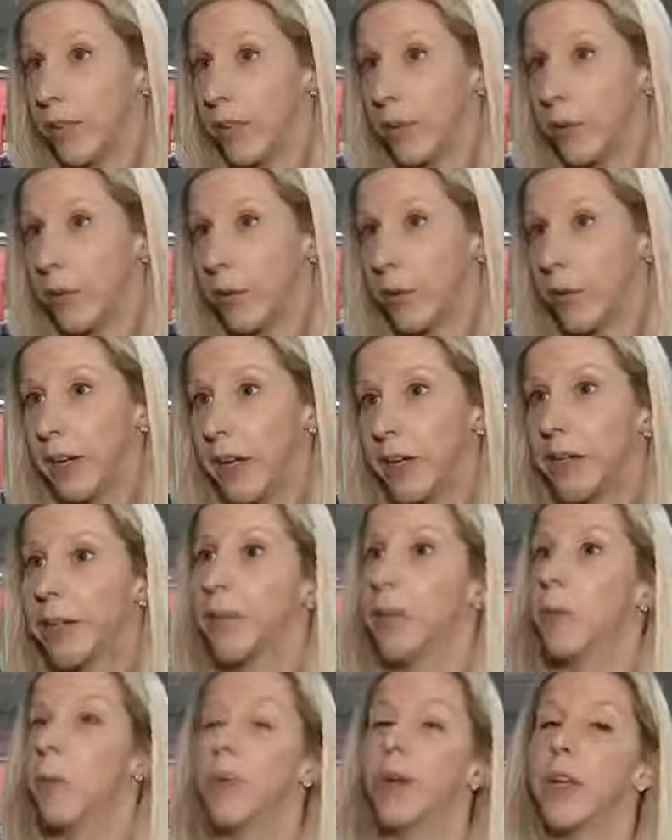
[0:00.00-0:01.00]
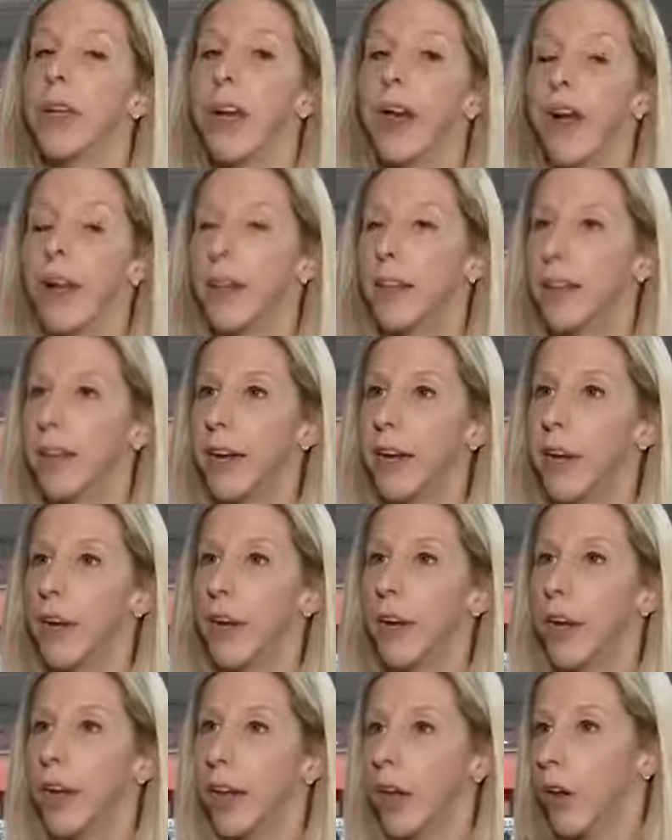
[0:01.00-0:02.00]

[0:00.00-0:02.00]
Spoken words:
so we need to leap really high in the air.